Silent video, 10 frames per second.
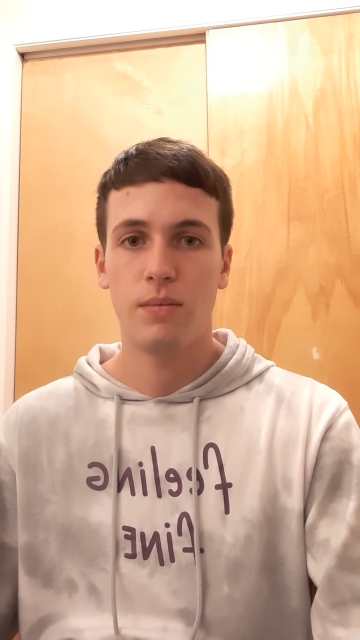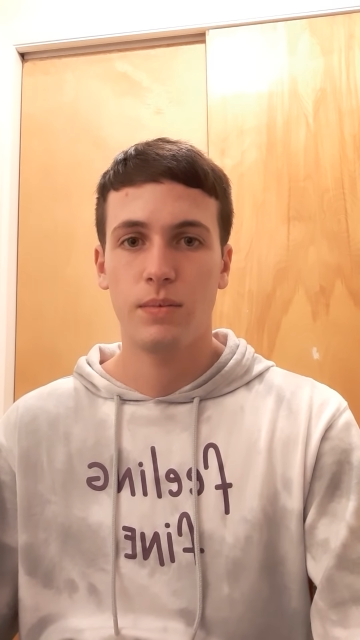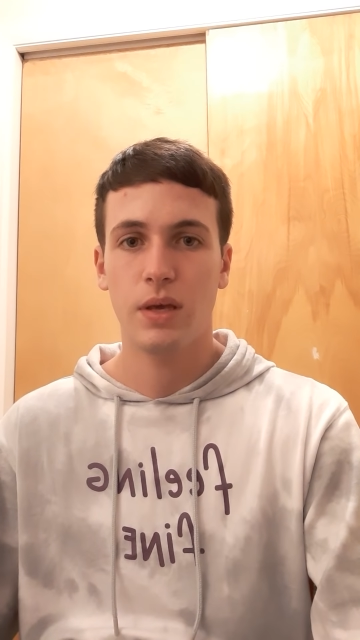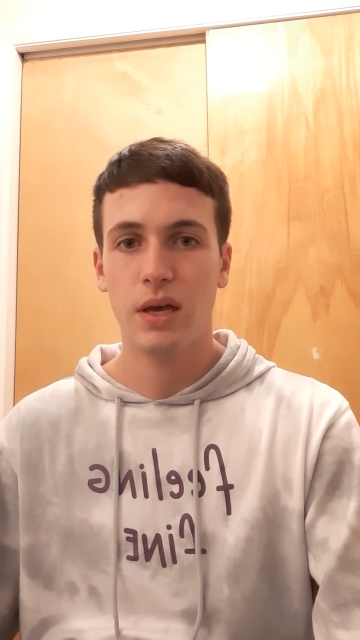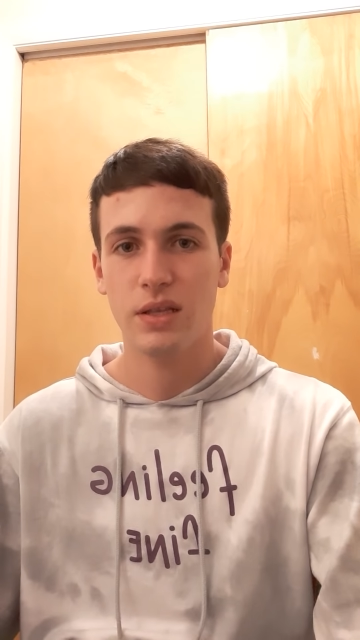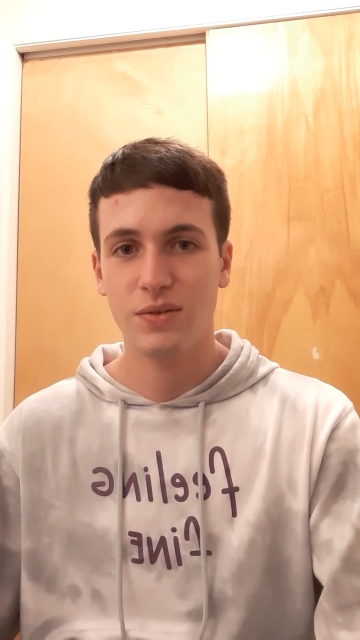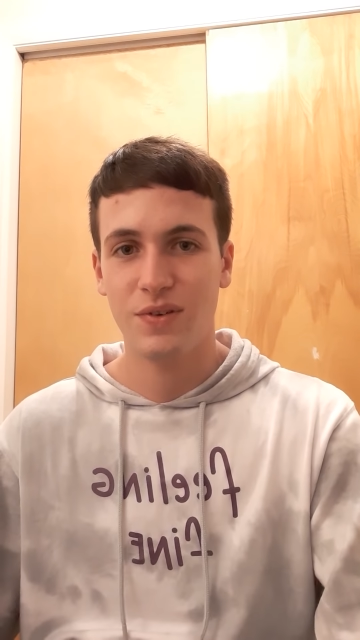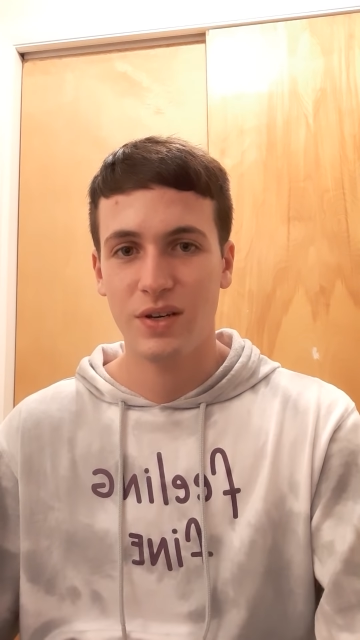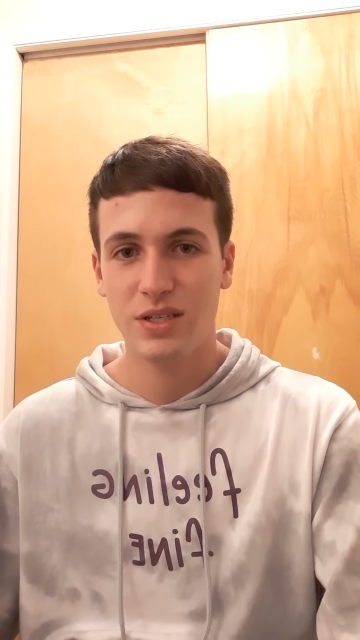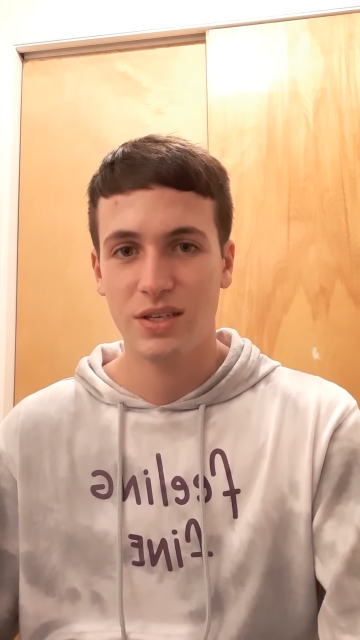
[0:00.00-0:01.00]
yeah, it's
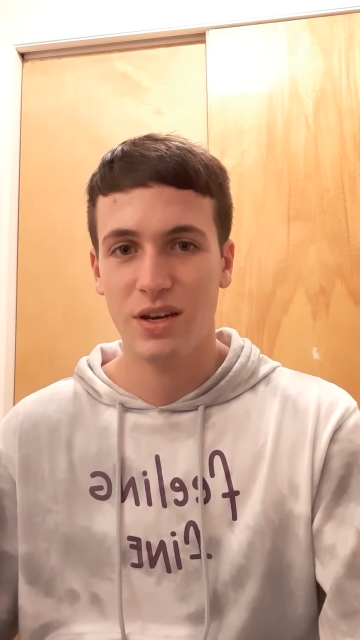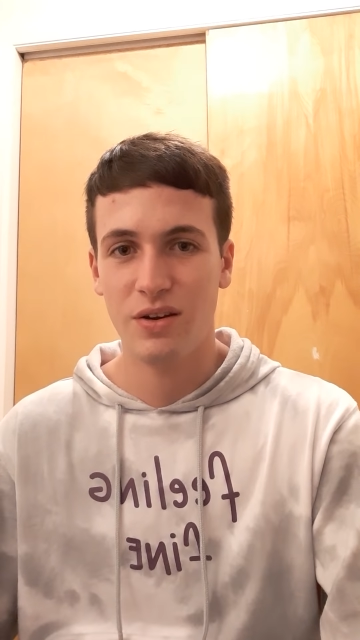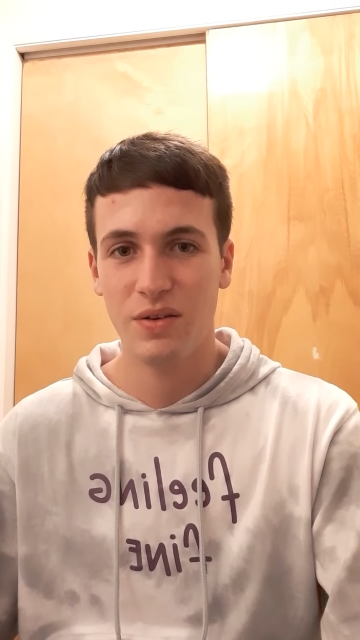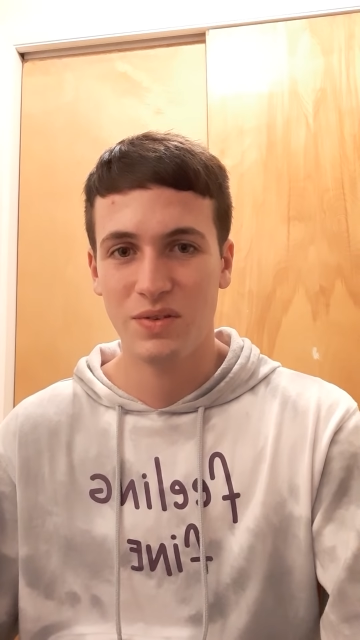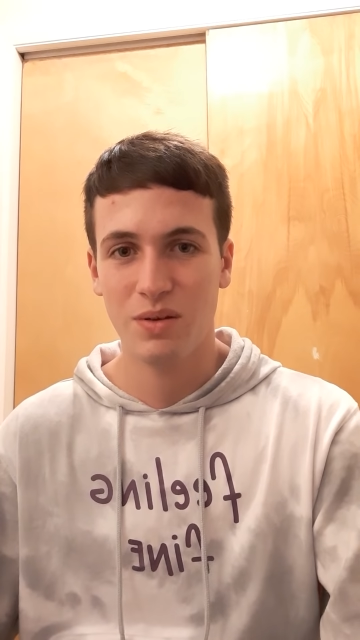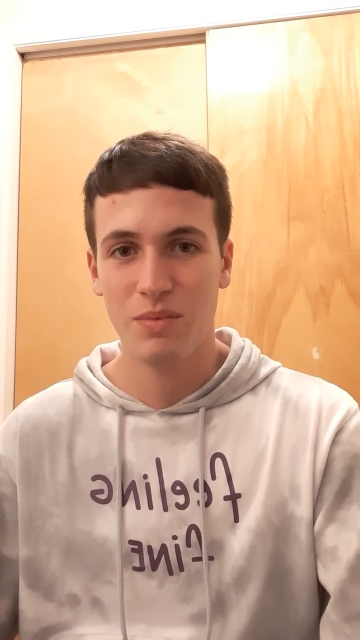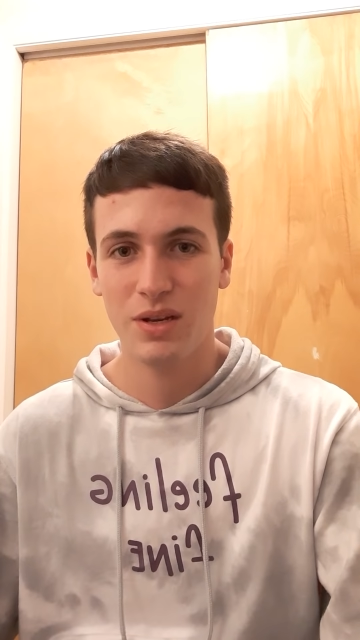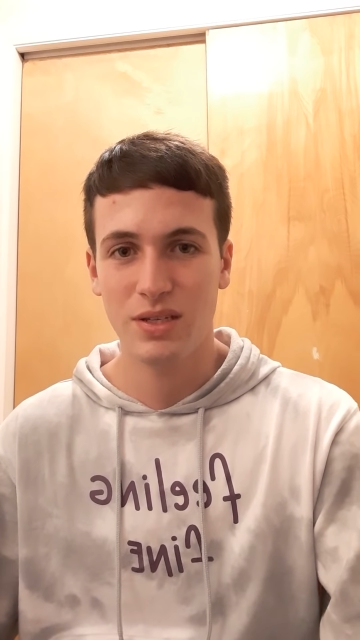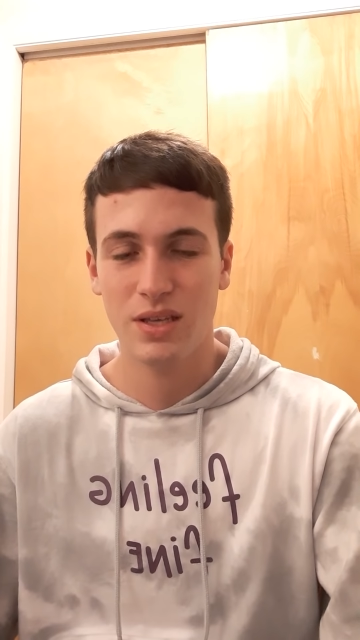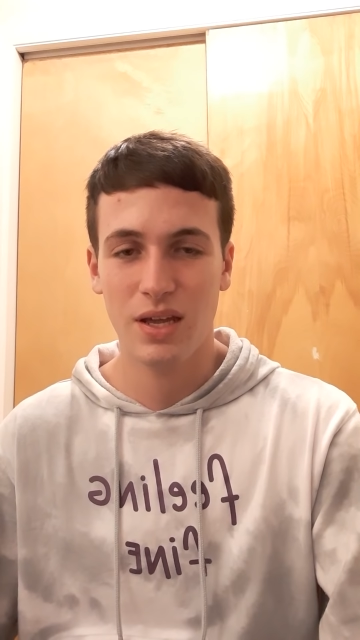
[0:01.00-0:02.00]
very scary if
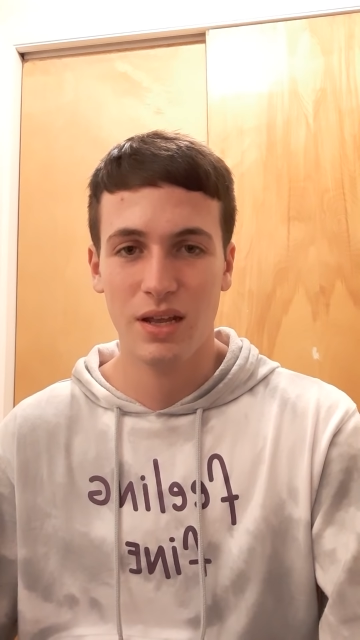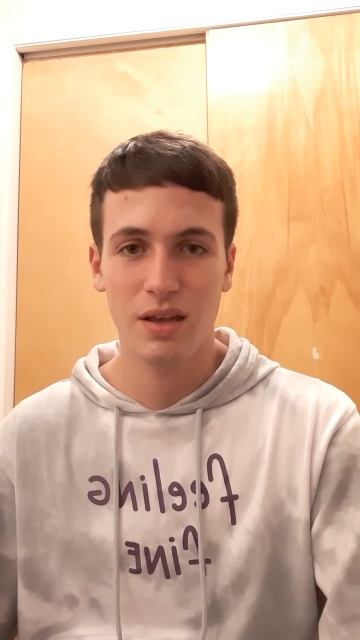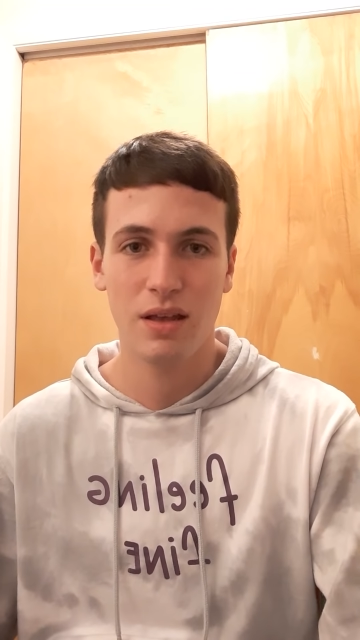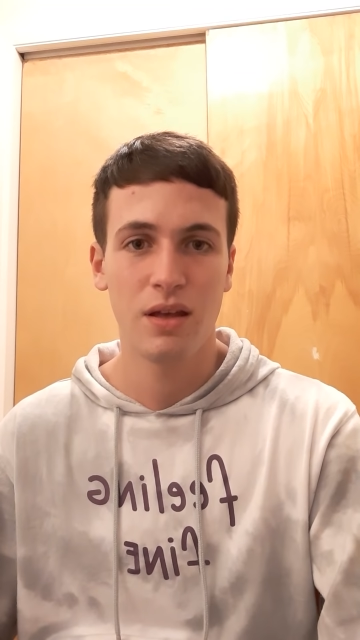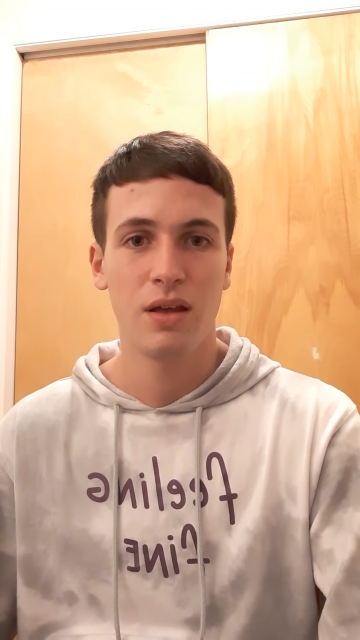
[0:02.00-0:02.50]
somebody's getting